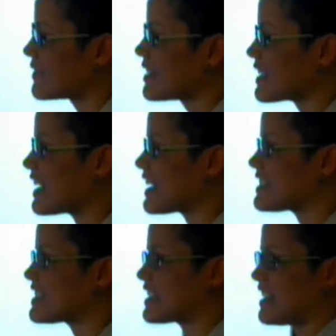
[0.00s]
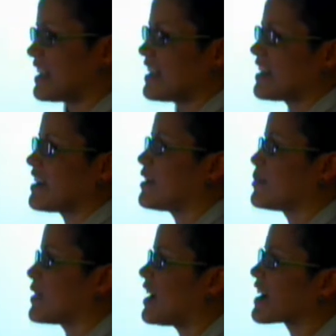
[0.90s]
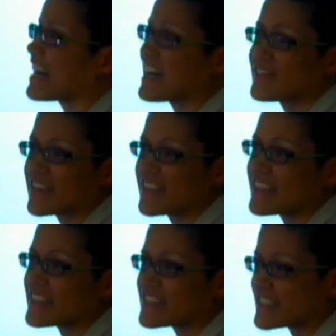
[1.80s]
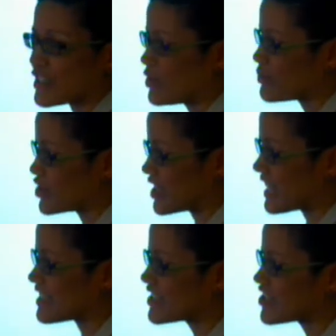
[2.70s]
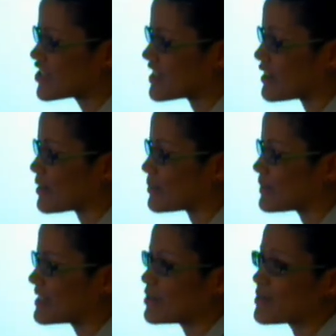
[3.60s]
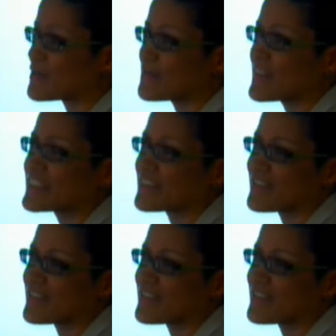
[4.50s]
And archiving is a huge challenge. The fate of the